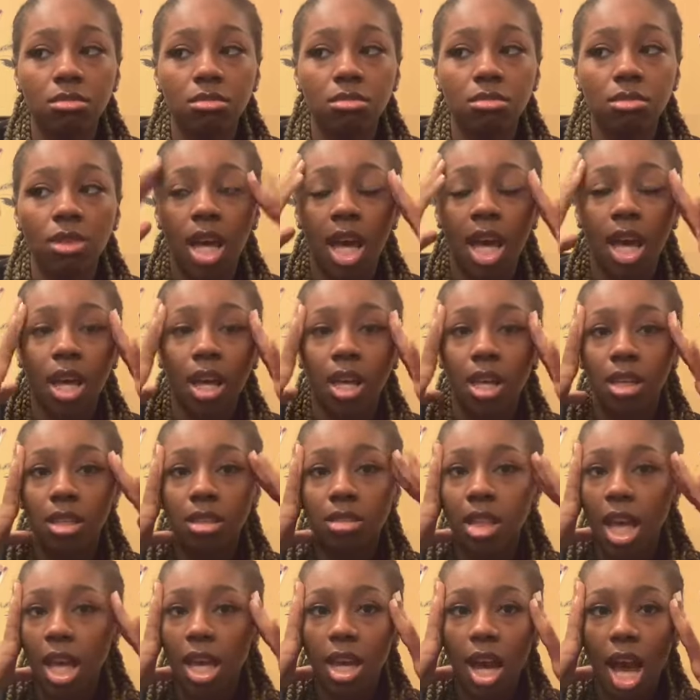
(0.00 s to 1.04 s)

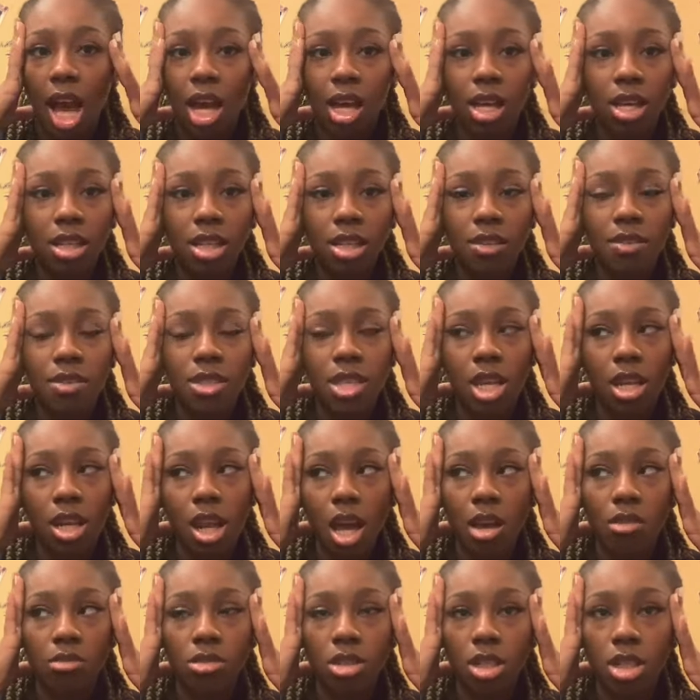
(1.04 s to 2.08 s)
Like, I couldn't even say no,
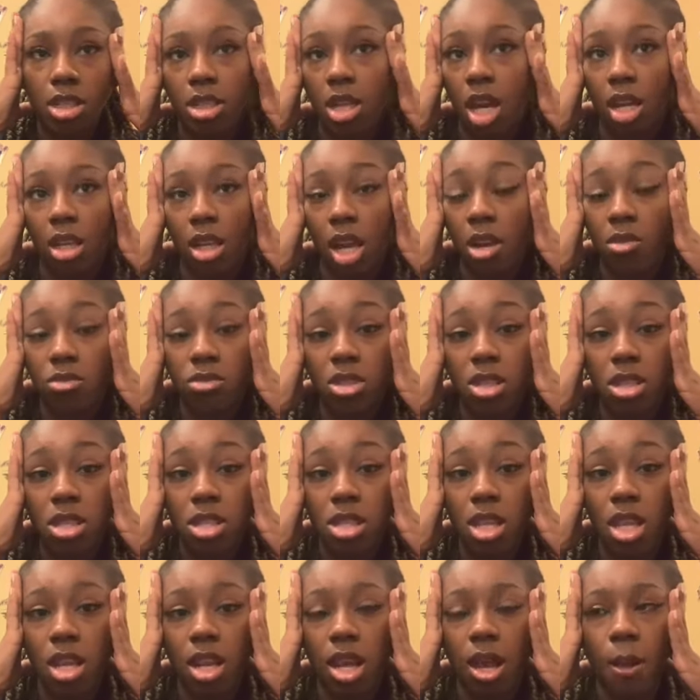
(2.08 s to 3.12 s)
I'm just shocked. I'm just
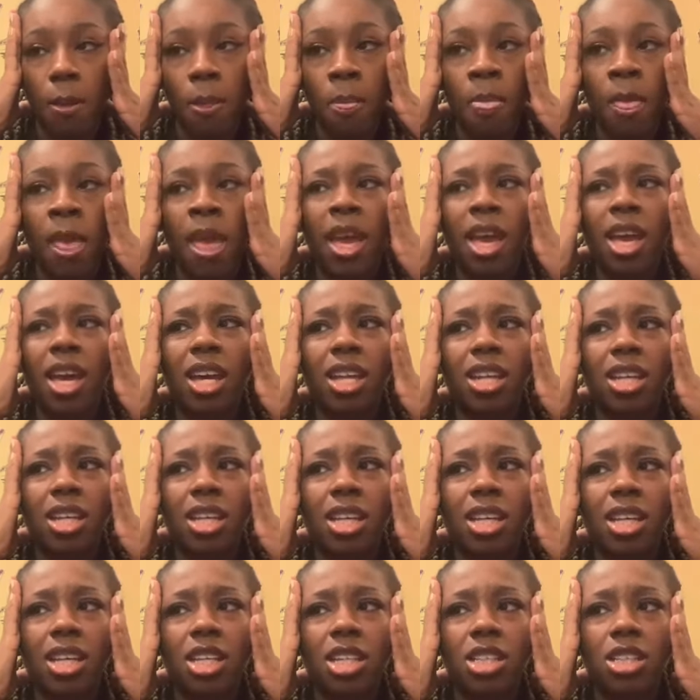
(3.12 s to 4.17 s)
sitting there. And
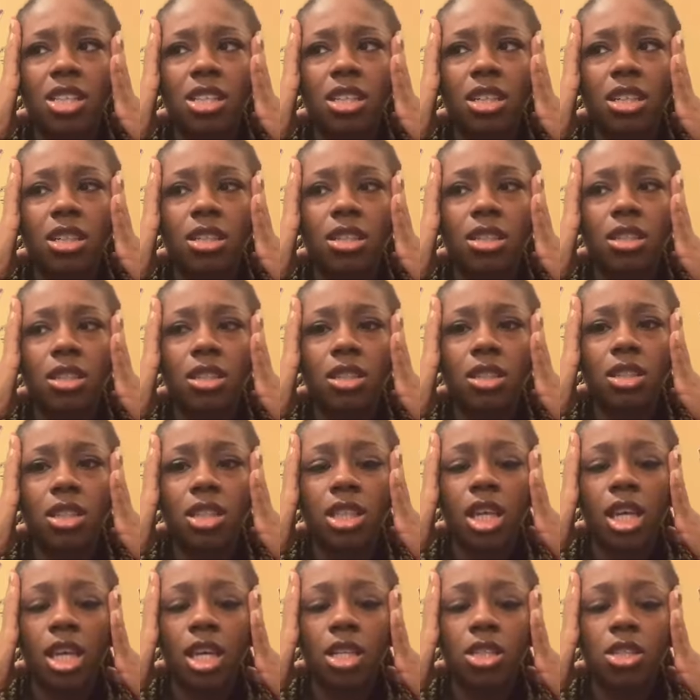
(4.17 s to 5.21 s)
then,
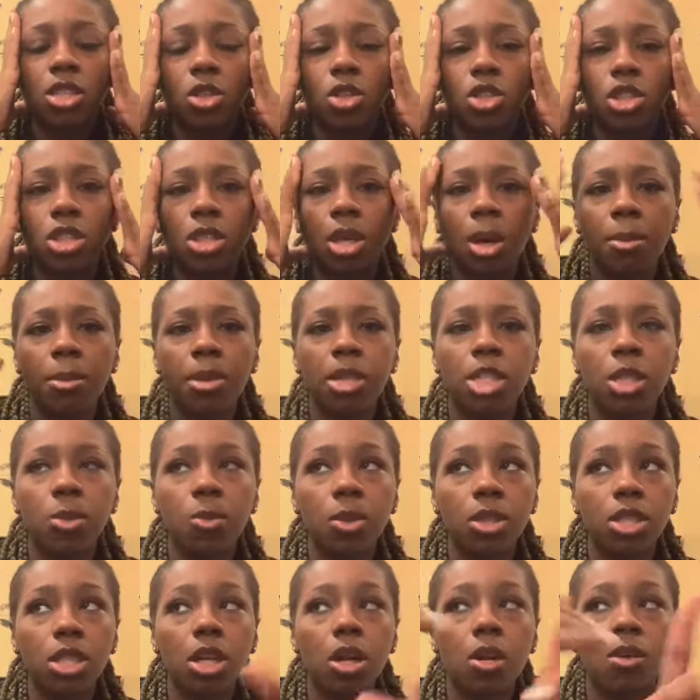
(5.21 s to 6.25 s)
so she told me she
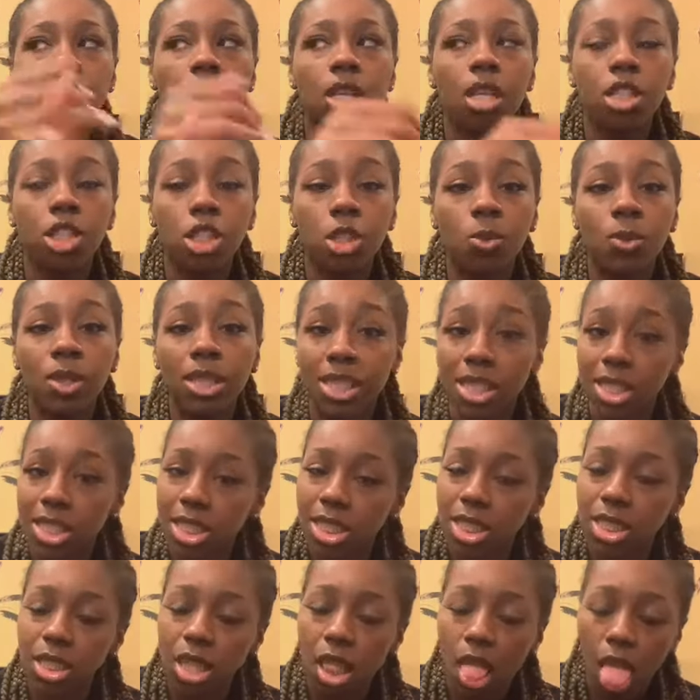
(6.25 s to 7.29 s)
went.
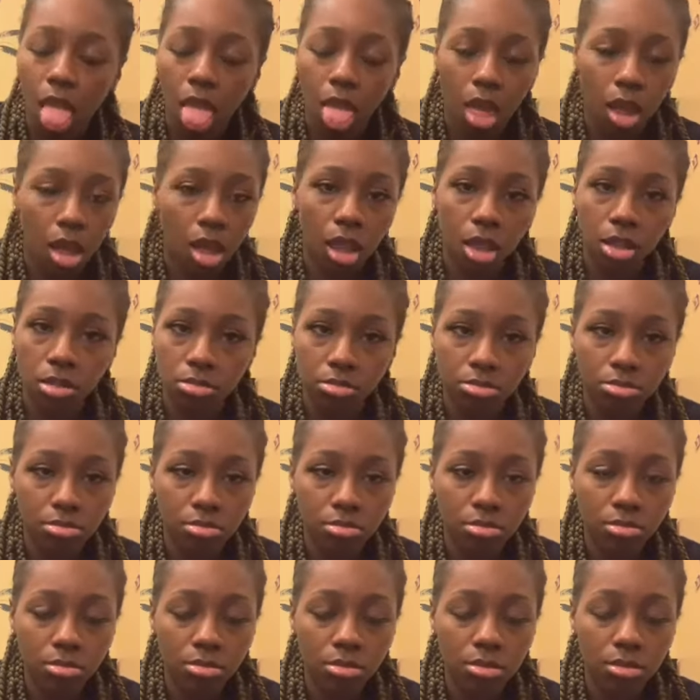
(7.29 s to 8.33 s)

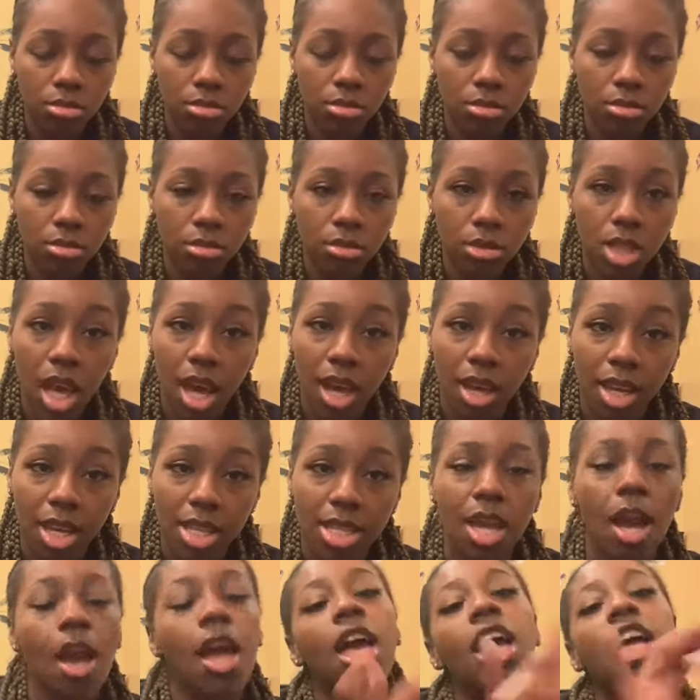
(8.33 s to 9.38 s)
Yeah, I can't
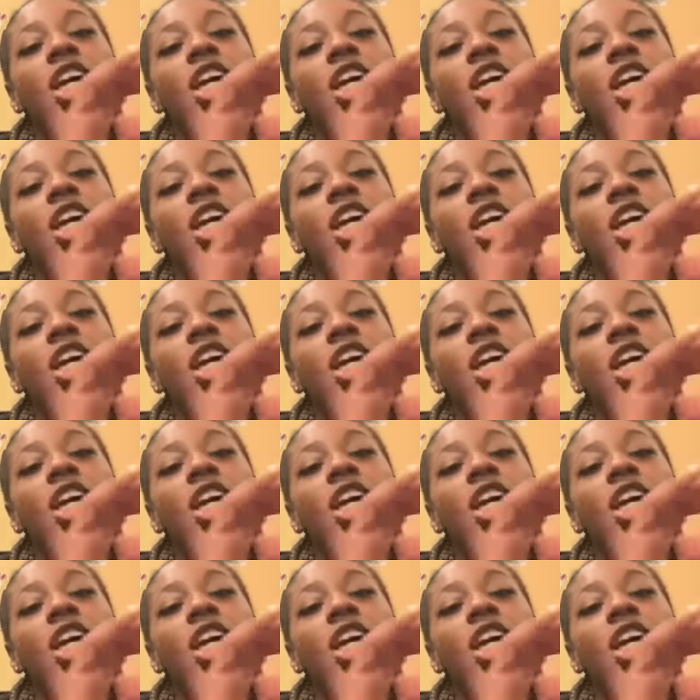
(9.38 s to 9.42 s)
talk.